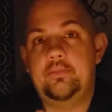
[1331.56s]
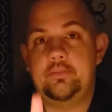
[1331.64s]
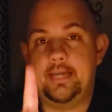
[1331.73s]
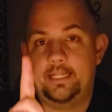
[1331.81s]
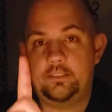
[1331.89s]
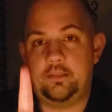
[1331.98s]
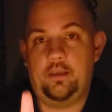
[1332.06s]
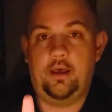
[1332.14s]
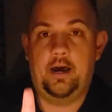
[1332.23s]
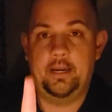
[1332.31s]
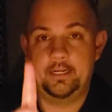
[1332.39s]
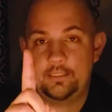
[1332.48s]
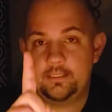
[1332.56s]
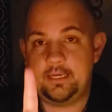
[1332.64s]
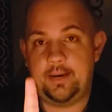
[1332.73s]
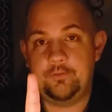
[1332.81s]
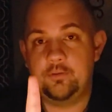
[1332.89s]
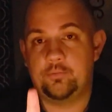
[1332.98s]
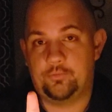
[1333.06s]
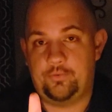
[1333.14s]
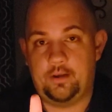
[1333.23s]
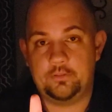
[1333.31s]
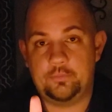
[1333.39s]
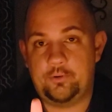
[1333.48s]
That's unacceptable,
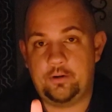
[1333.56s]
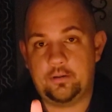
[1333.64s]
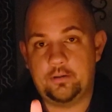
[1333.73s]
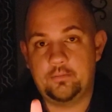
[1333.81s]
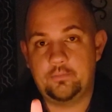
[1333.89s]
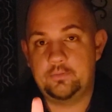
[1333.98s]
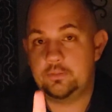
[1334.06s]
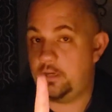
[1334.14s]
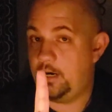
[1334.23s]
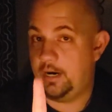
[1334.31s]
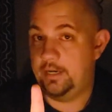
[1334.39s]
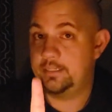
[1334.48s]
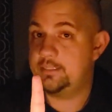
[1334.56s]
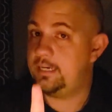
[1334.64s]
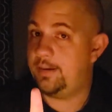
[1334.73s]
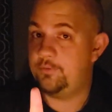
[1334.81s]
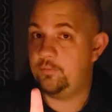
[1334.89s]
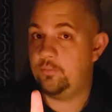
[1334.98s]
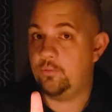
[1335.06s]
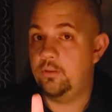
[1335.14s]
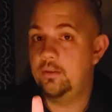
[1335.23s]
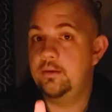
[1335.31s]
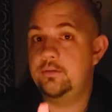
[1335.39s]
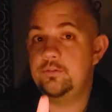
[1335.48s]
Fallsburg. It's unacceptable.
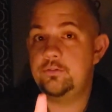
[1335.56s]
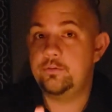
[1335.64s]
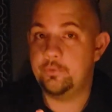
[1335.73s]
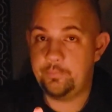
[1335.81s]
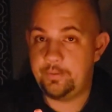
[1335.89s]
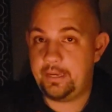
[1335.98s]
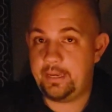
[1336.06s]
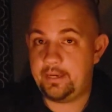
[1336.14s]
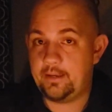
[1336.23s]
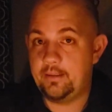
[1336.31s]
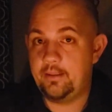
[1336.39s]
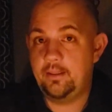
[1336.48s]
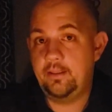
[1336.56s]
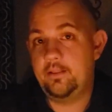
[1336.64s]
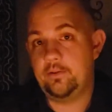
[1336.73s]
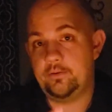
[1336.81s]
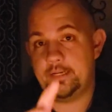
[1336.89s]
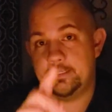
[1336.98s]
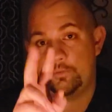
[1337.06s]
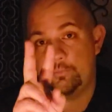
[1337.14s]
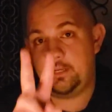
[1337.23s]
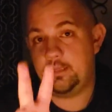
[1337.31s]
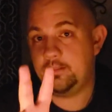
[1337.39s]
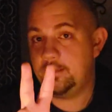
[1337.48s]
It's too big. There needs to
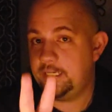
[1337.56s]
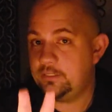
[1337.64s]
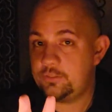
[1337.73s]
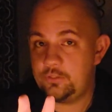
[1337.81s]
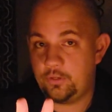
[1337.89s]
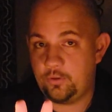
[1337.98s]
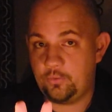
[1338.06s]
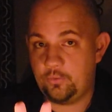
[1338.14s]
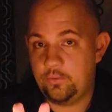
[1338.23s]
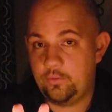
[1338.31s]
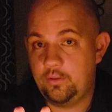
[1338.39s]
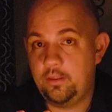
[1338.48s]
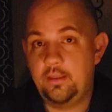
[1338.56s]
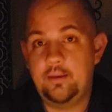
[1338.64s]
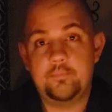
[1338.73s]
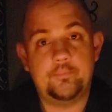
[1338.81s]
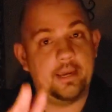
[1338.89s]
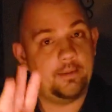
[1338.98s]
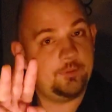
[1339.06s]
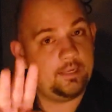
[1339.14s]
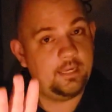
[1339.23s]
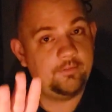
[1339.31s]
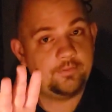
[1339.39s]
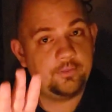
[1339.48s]
be at least 2. Maybe
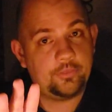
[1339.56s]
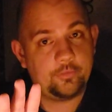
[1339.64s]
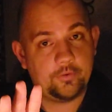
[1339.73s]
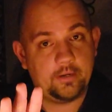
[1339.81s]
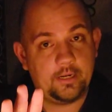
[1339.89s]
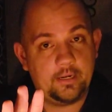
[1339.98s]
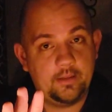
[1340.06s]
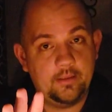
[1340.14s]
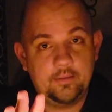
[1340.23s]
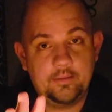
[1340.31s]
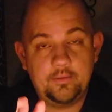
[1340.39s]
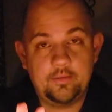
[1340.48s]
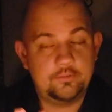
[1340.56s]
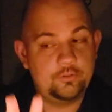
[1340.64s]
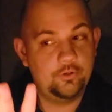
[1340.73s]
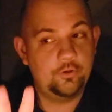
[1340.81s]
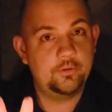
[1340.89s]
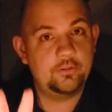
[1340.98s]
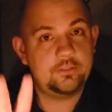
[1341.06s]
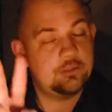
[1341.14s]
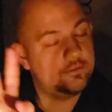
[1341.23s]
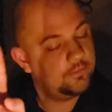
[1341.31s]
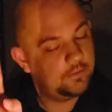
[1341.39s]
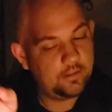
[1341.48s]
even 3. 2
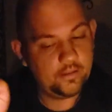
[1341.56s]
is,